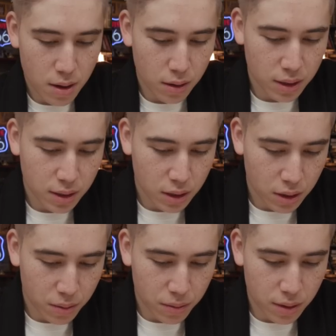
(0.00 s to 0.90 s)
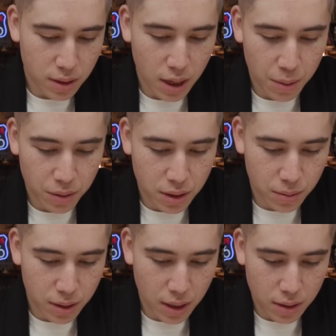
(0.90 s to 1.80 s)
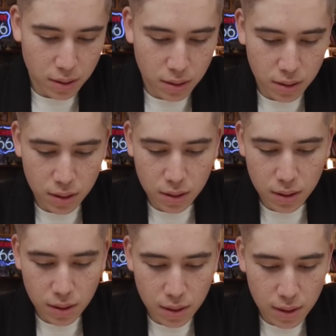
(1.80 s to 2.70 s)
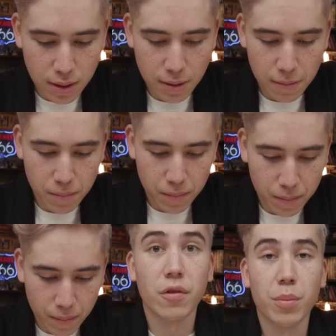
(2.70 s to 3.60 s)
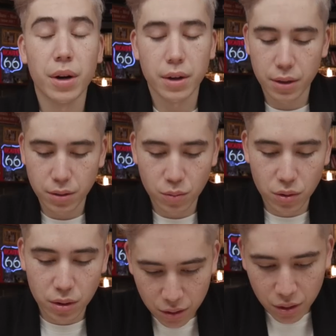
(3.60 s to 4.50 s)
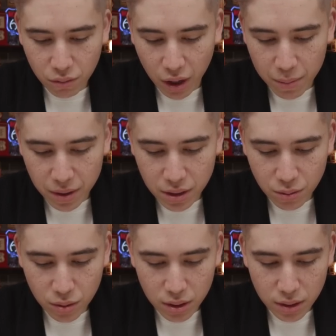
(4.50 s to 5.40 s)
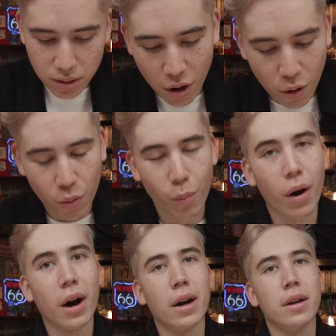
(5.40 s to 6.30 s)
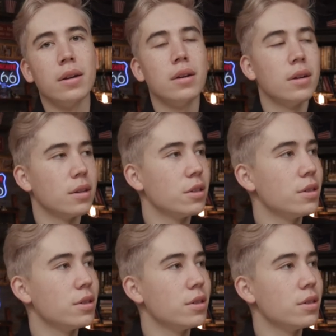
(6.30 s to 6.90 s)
Let's click the timer. Let's see what that does. Never mind, it doesn't work. You can write a message with this? Oh my. Do